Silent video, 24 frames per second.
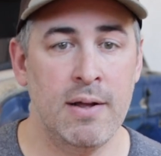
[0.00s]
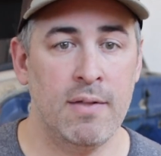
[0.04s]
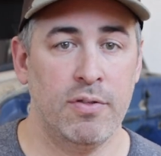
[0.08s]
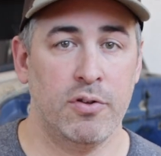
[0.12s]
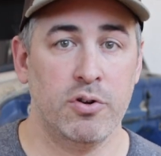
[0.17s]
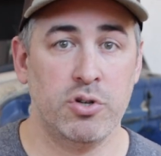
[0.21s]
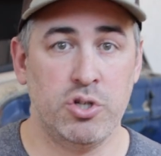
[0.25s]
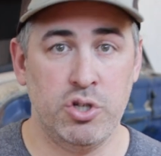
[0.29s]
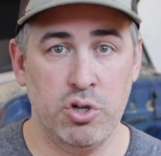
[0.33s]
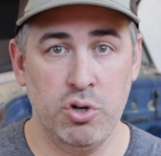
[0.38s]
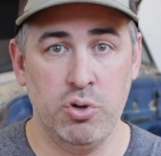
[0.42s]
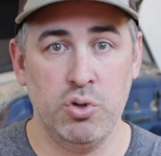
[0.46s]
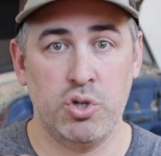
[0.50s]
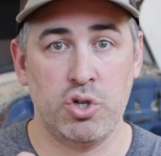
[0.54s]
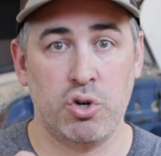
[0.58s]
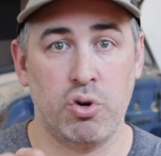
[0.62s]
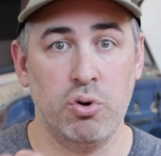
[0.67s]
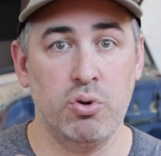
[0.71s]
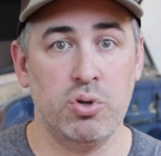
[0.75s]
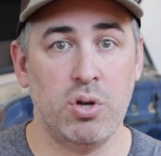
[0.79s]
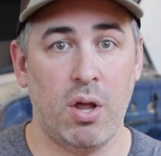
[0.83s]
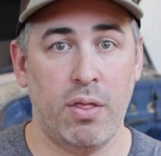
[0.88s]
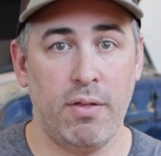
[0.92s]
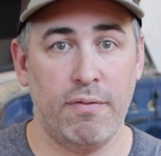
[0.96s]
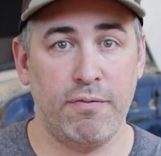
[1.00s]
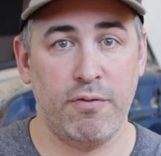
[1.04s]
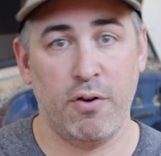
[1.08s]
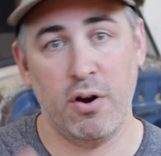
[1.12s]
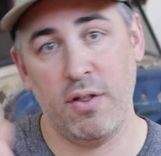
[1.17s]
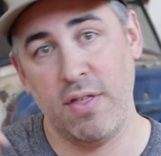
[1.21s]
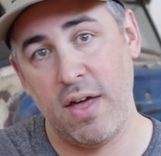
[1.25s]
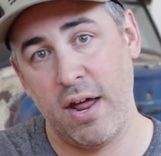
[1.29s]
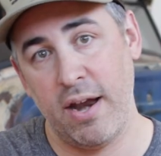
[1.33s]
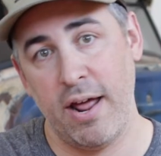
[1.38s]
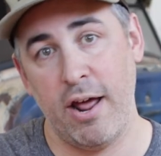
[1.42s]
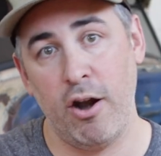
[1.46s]
There's two screws on the front
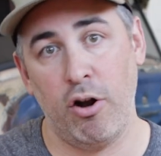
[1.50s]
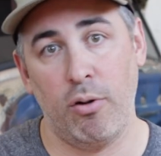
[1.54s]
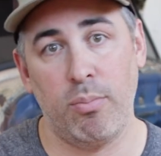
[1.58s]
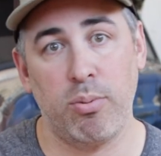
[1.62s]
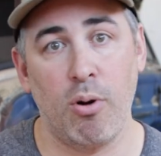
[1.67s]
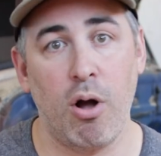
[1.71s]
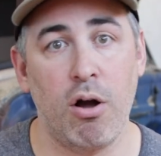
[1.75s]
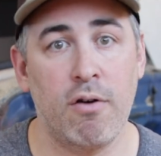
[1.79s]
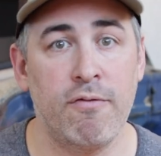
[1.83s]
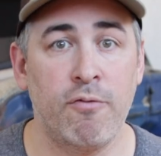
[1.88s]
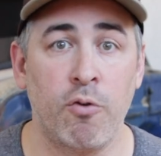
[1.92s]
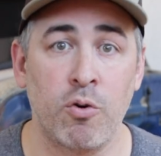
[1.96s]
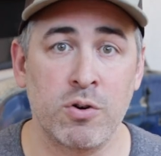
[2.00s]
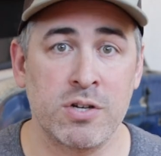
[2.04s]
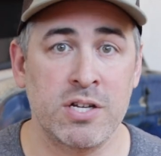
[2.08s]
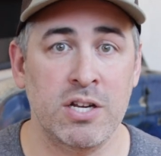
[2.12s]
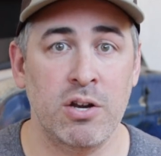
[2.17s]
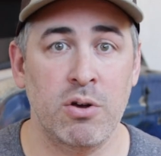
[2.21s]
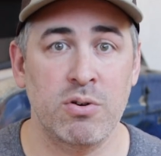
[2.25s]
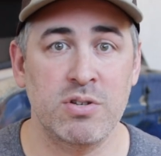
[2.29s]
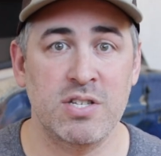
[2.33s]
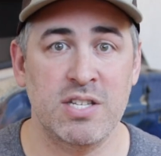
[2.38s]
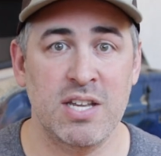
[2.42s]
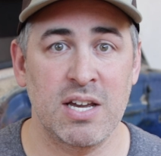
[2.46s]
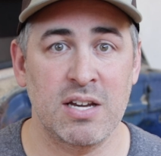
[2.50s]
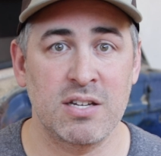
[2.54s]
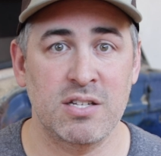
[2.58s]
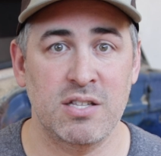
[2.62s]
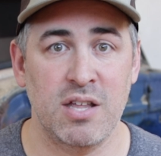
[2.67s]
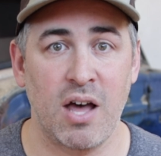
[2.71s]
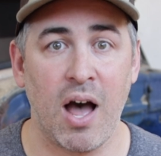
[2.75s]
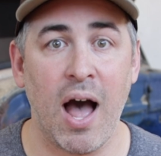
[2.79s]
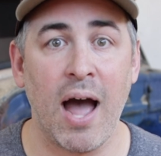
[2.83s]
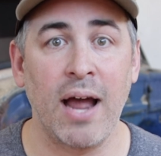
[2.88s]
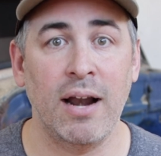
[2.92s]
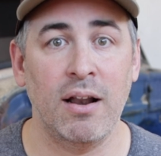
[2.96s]
of that Edelbrock 1406,
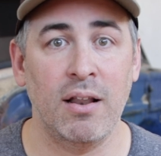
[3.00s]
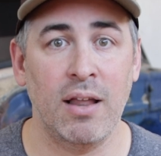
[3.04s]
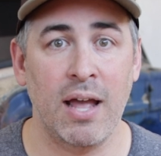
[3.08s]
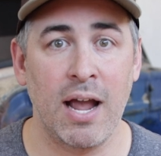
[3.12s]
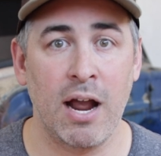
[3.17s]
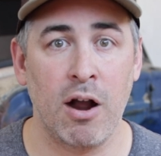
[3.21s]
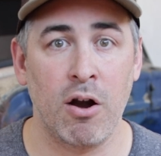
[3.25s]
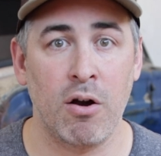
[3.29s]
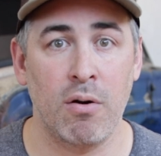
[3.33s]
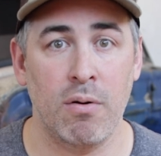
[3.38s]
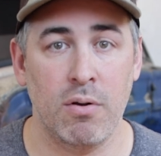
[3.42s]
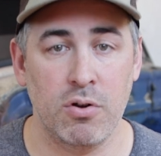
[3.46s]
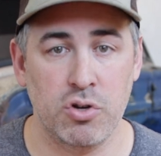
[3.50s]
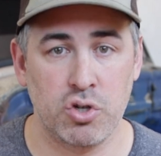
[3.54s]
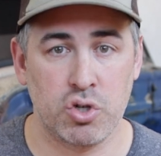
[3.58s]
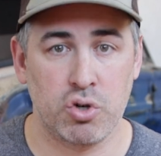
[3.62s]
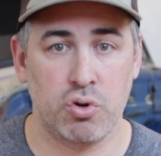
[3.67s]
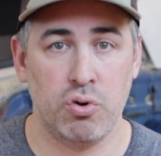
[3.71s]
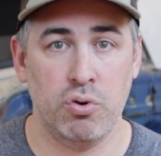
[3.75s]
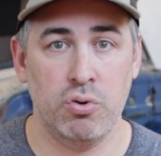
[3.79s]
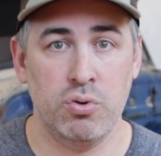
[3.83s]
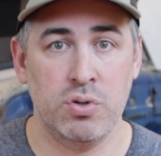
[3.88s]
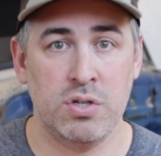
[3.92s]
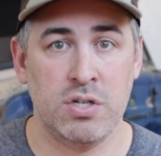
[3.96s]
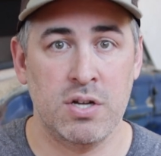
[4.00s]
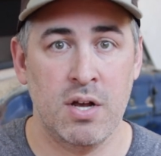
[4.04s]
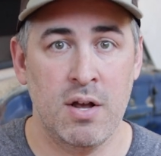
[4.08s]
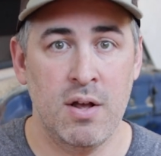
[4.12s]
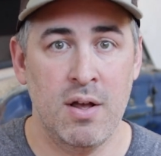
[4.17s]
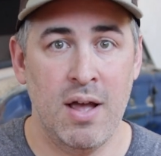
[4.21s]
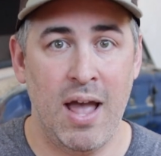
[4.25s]
the idle air screws,